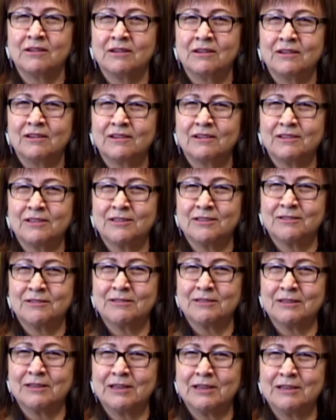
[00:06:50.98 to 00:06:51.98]

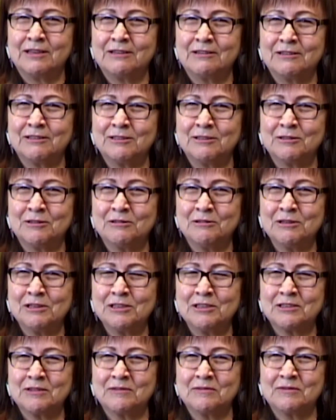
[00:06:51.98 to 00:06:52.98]
Because I hear
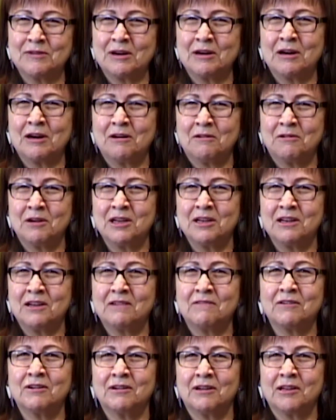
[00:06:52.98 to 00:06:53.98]
stories of how I
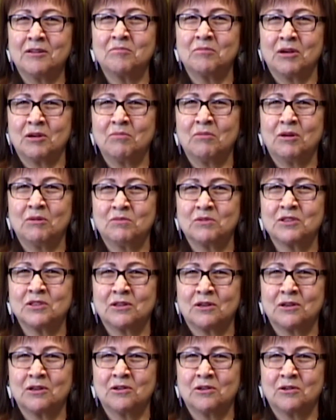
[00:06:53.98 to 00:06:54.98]
never let my mom's
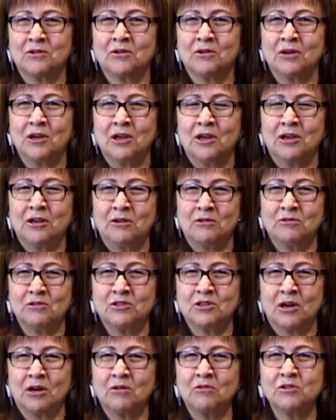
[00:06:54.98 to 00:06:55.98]
skirt go. It
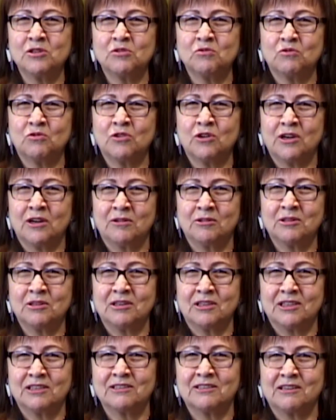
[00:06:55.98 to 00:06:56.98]
was always worn out
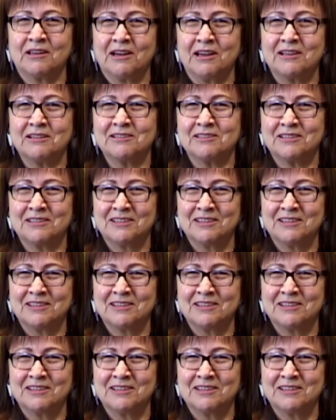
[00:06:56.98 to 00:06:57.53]
on the sides.